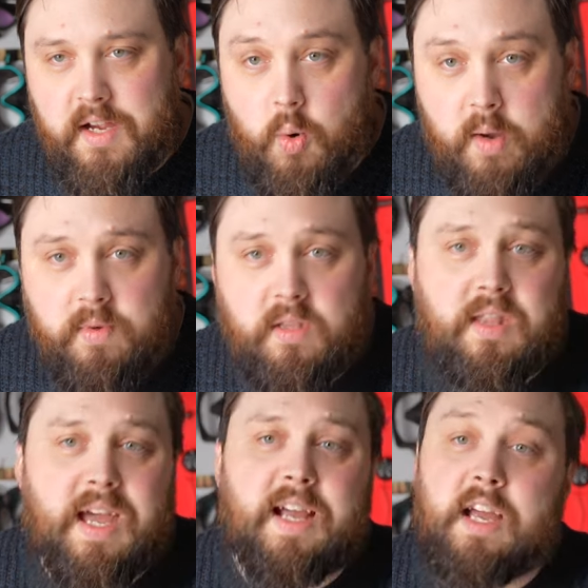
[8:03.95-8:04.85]
equipment
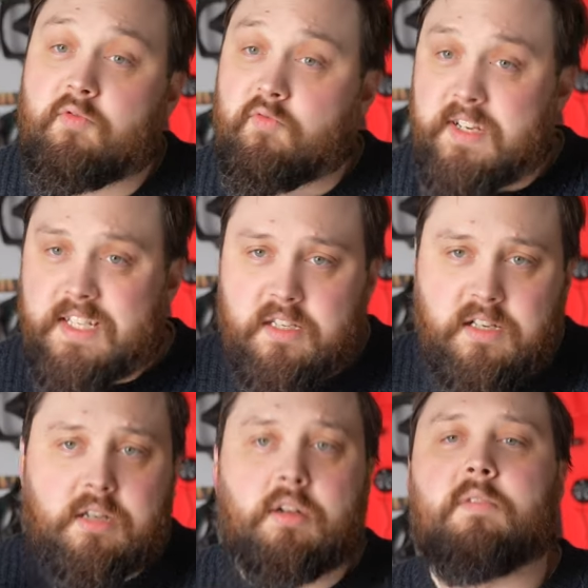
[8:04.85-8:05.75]
that can
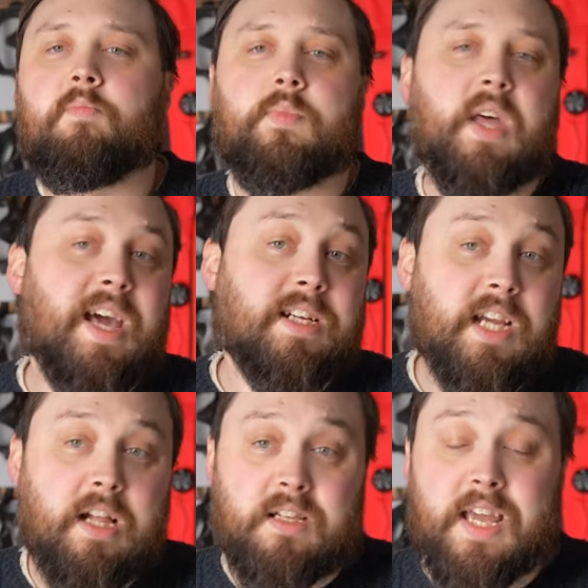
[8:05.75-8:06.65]
recycle the
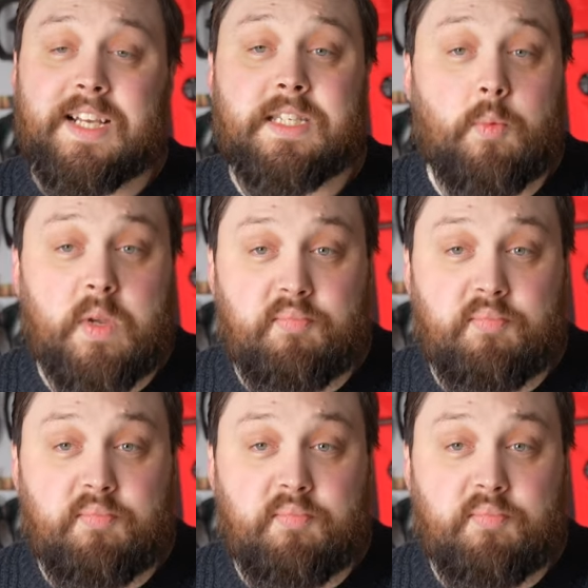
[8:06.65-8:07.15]
exhaled gas that we